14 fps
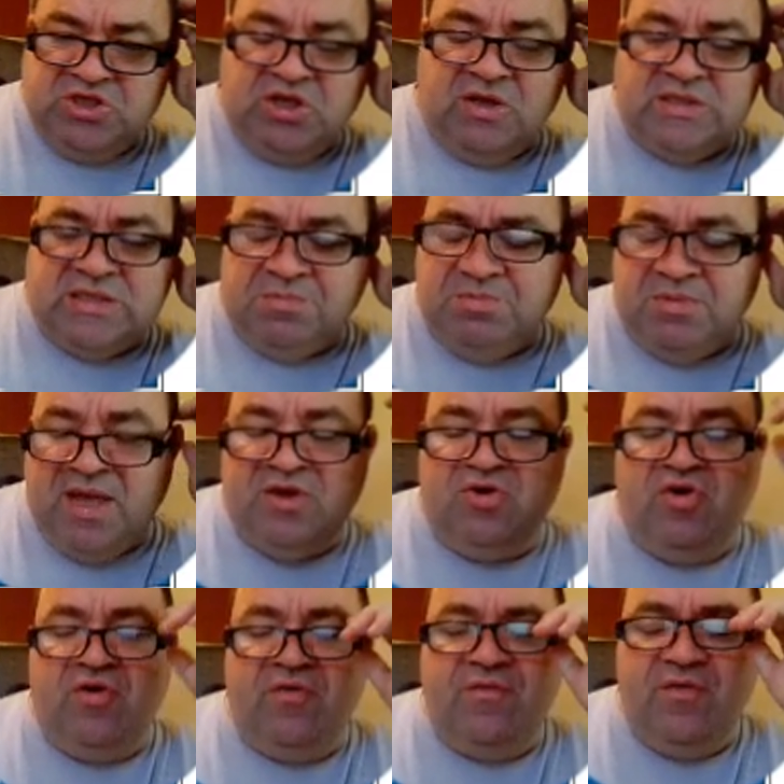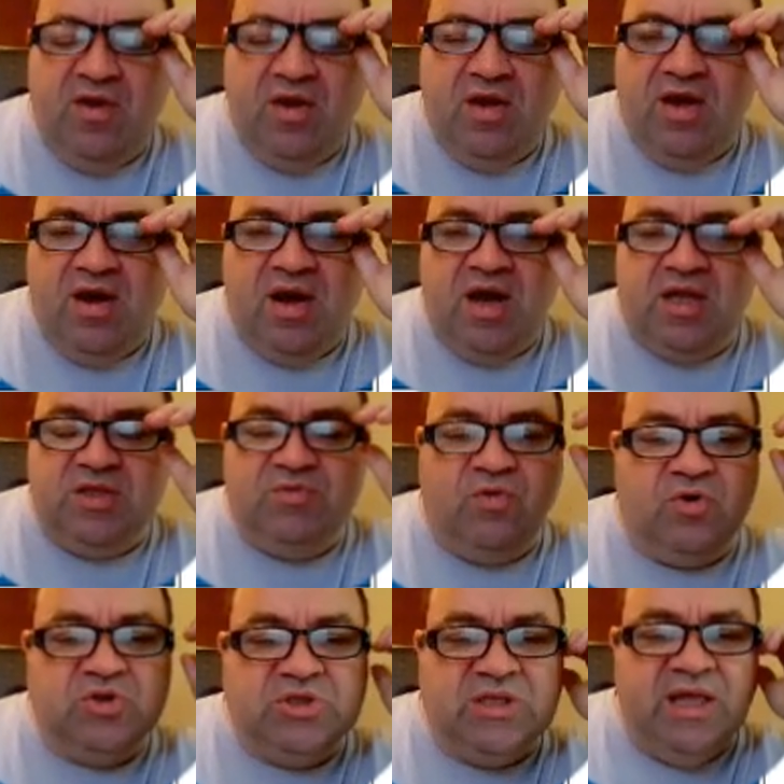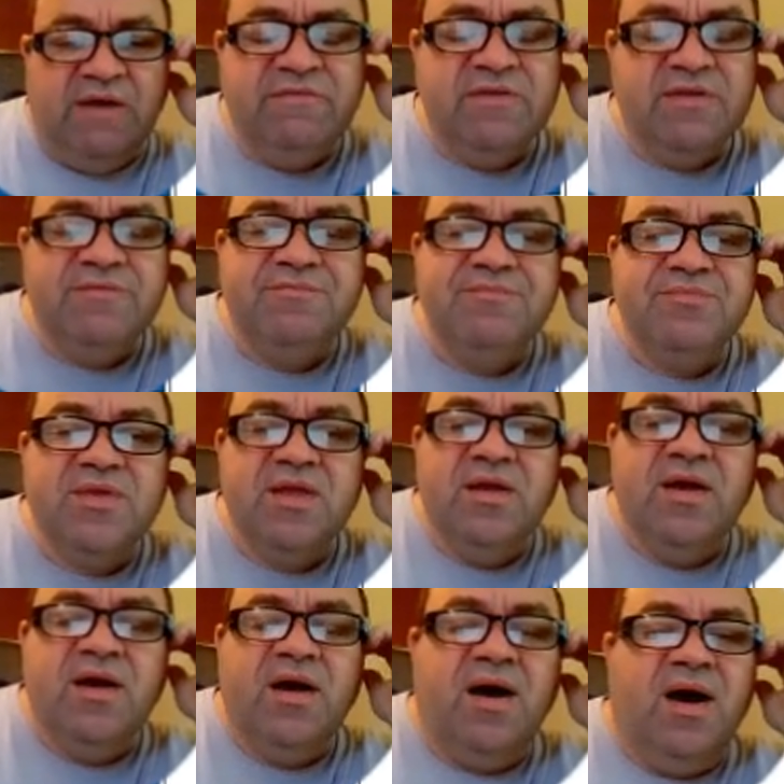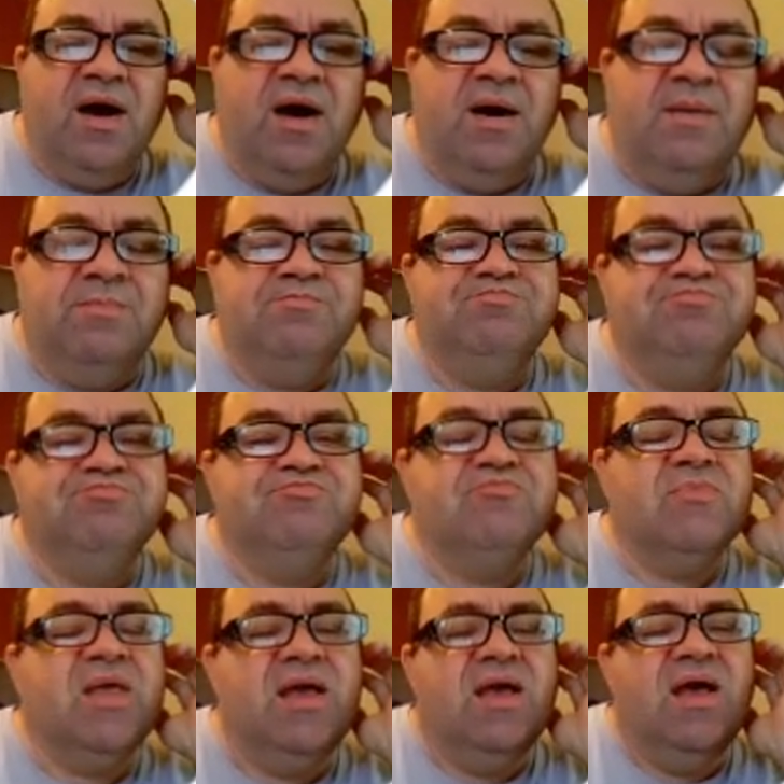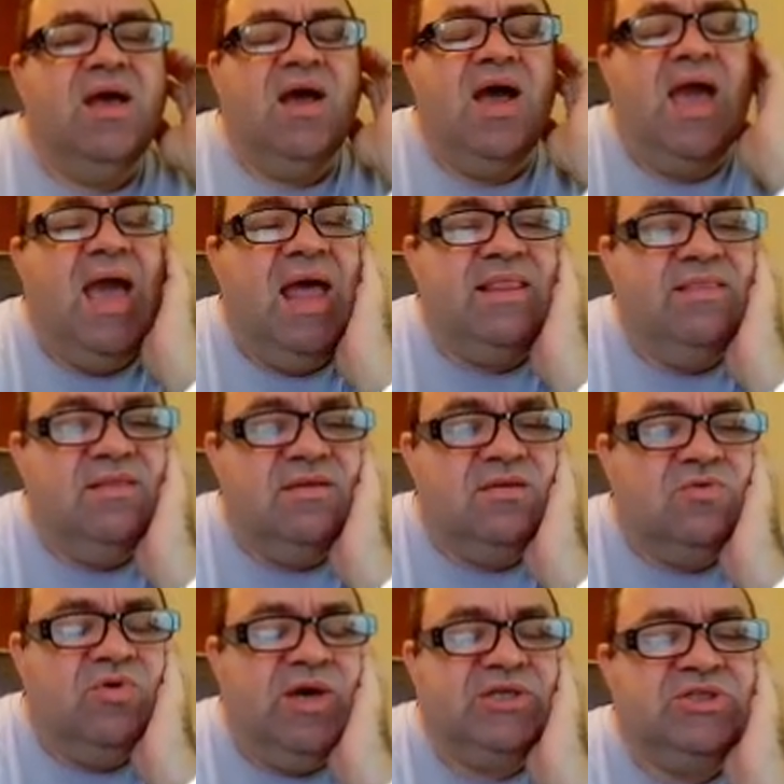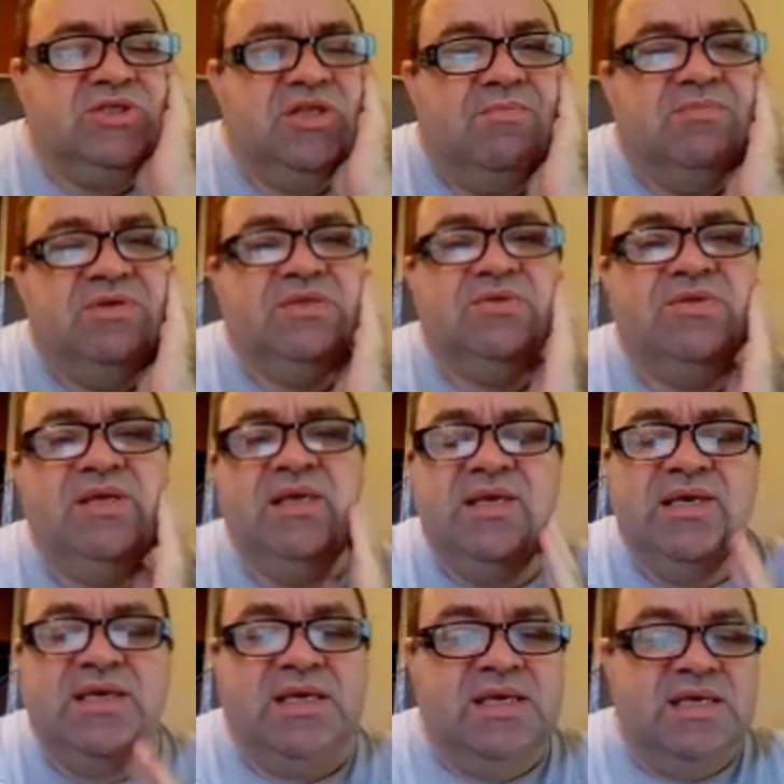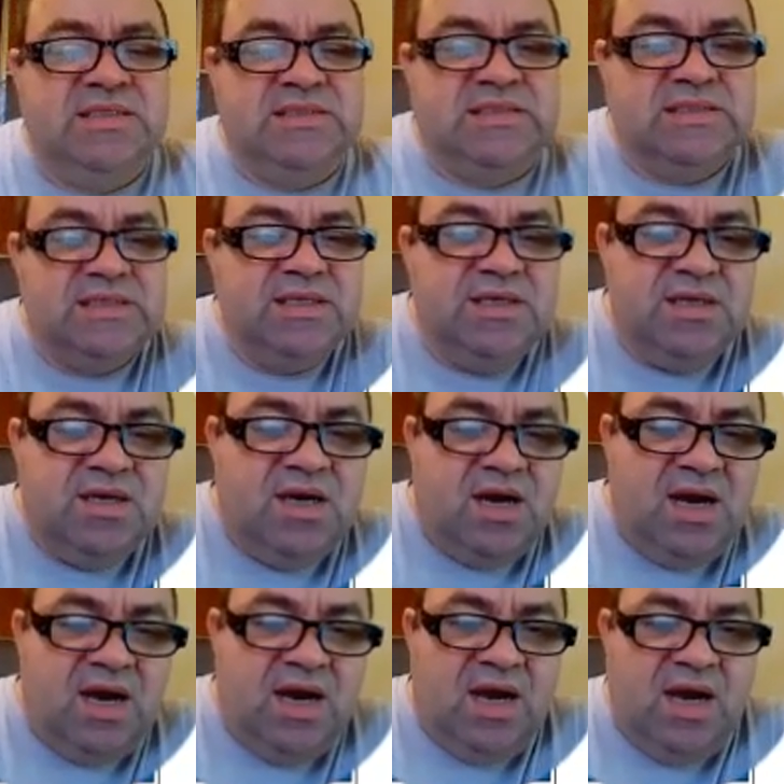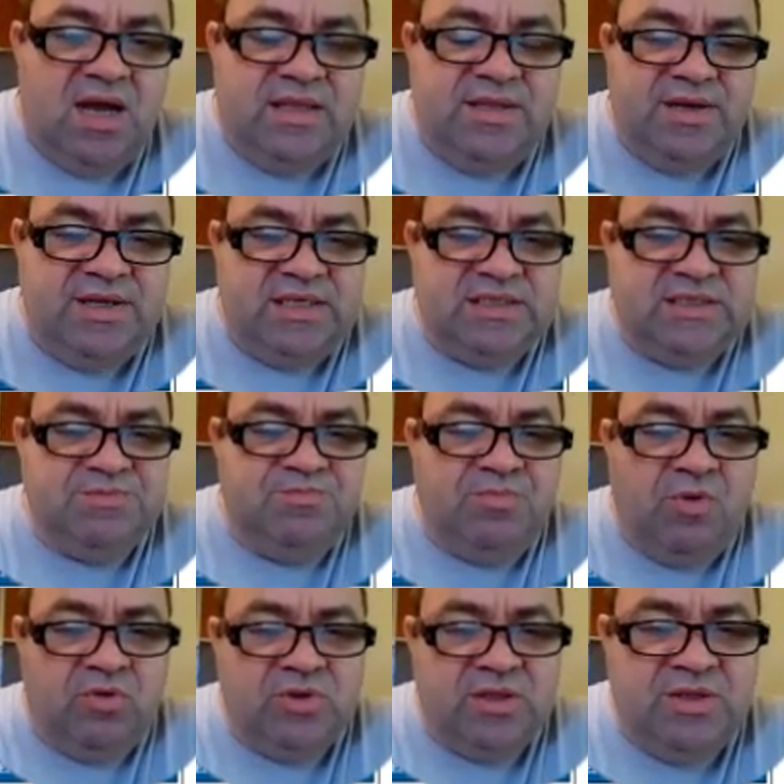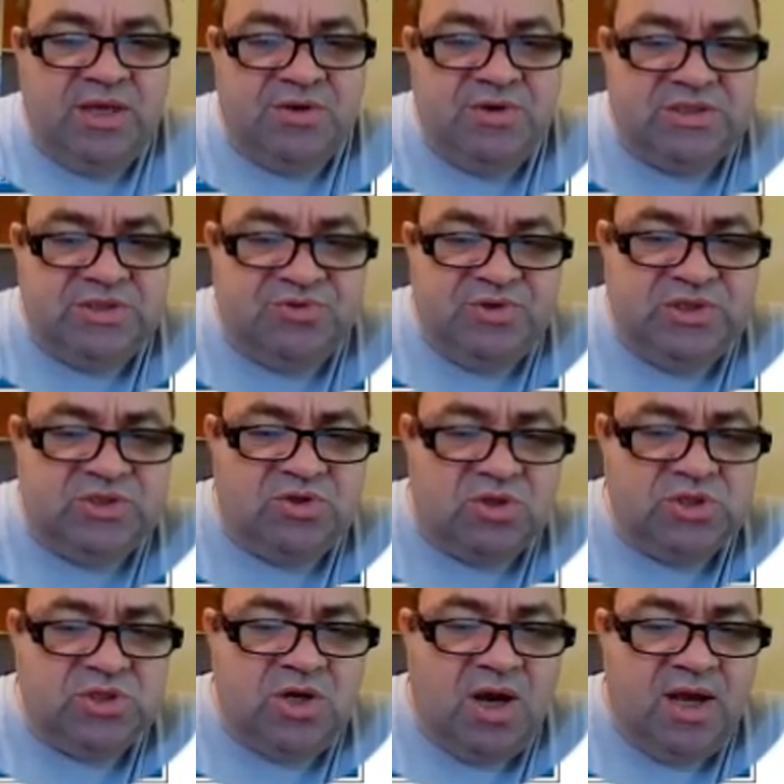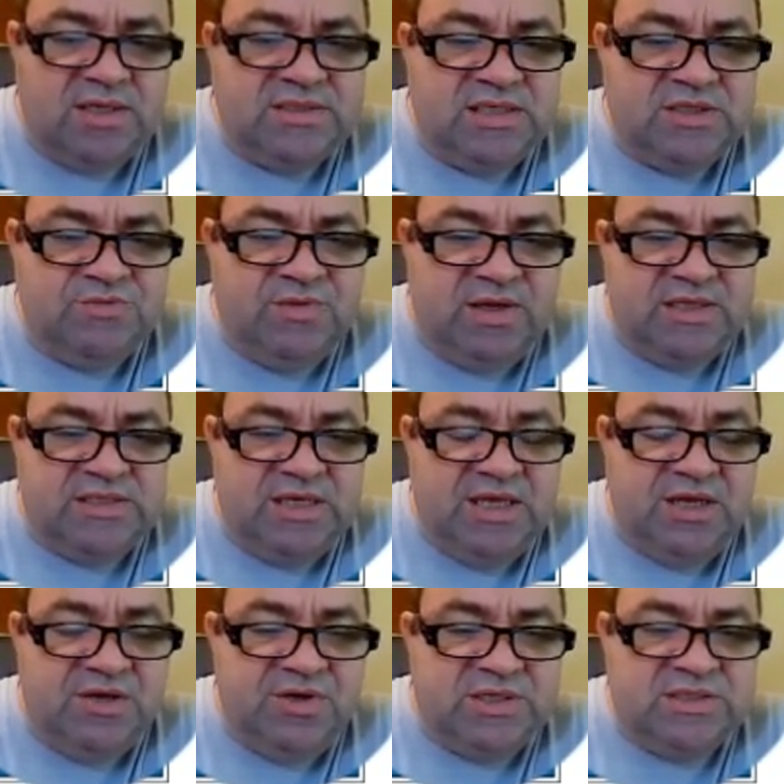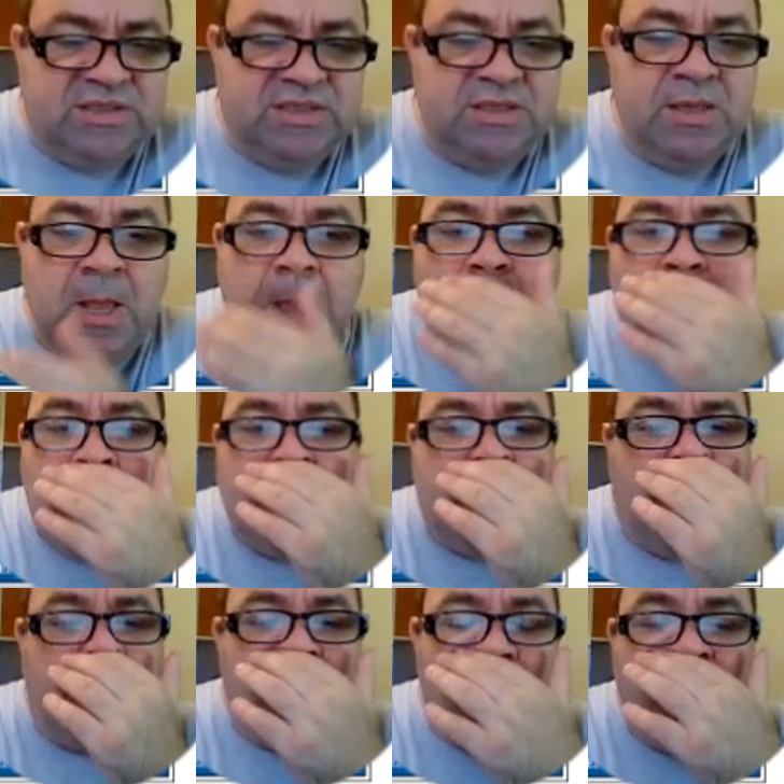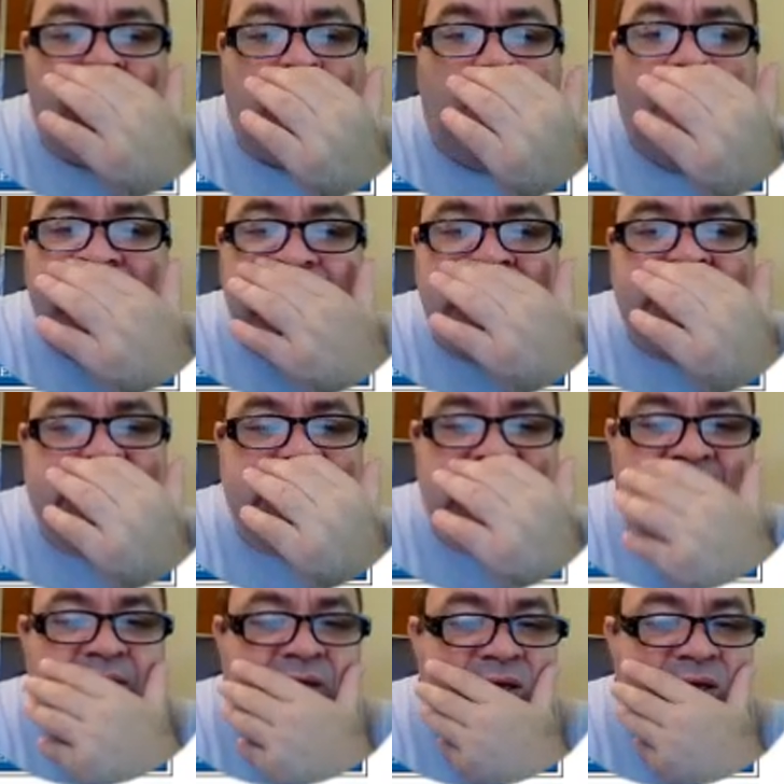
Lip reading: the supply curve towards left. And question number 3 is there is both a decrease in resource cost as well as an increase in number of buyers.